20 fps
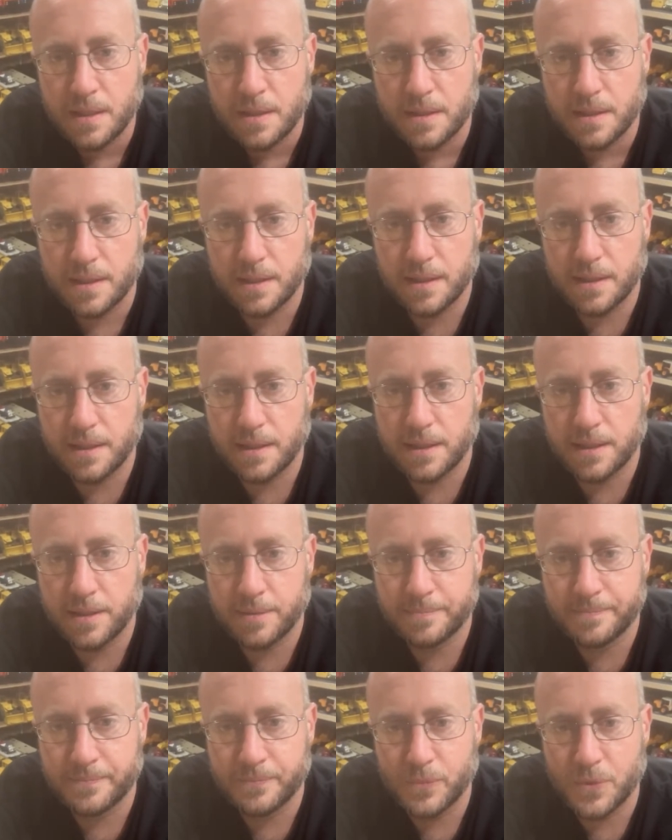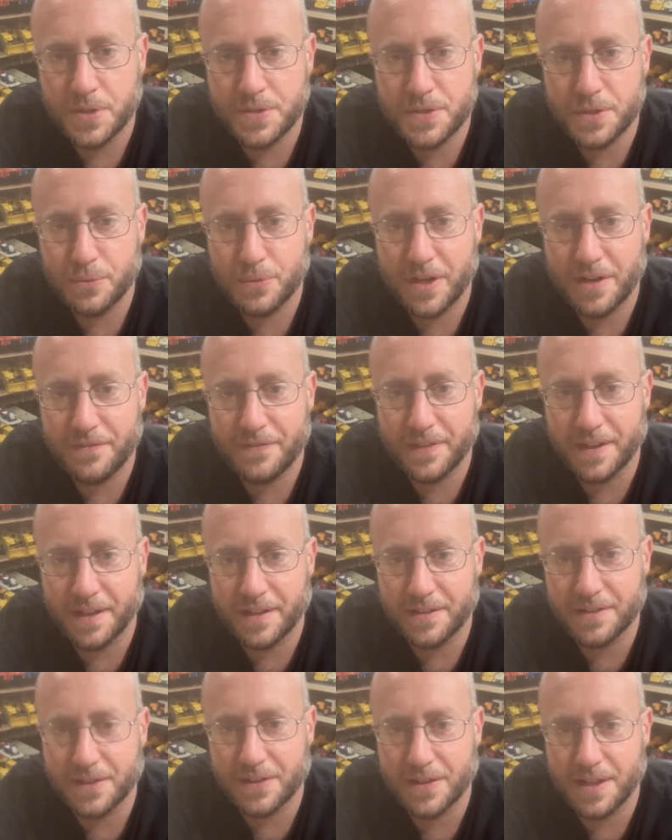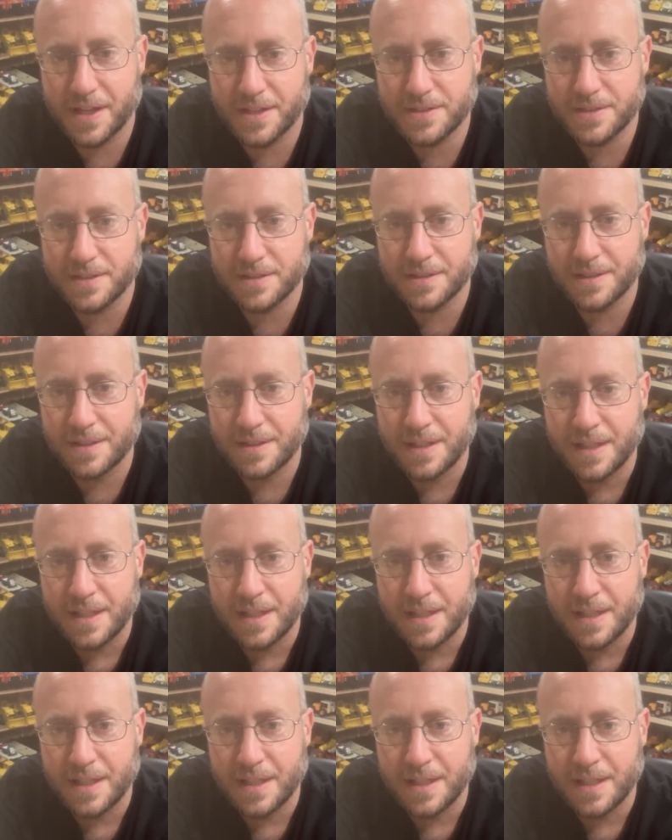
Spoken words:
What does your wife think of the collection?